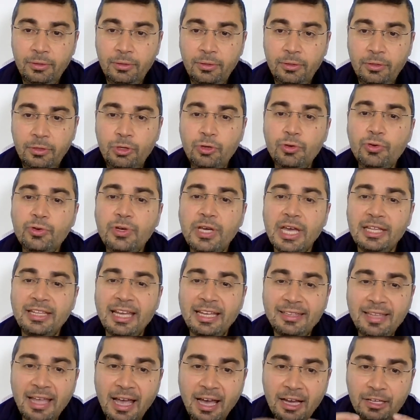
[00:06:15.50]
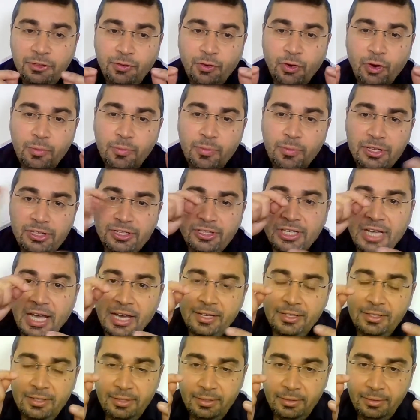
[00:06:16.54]
you get attacked from this
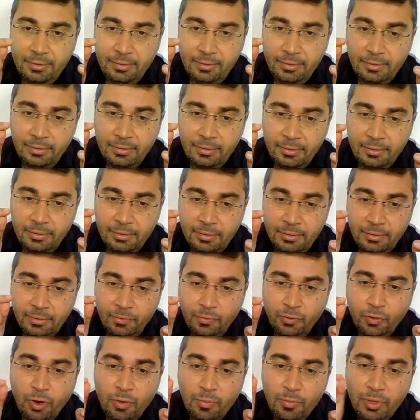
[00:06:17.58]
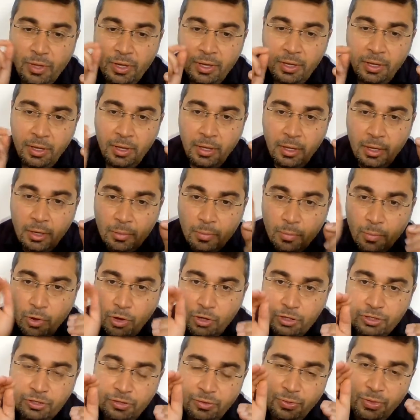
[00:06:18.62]
side, from the
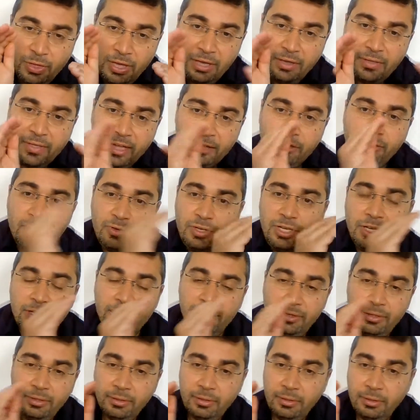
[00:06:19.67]
most thing that you need.